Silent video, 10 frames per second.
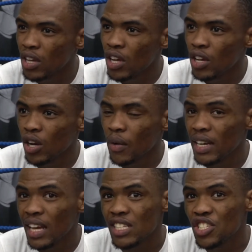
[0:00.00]
and he
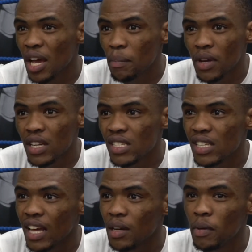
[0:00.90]
has champions
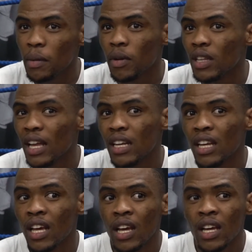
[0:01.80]
and people that
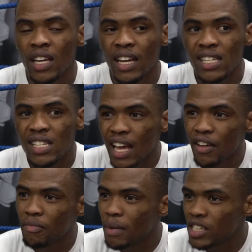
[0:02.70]
he doesn't
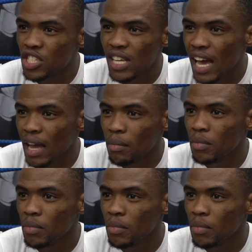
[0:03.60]
have much time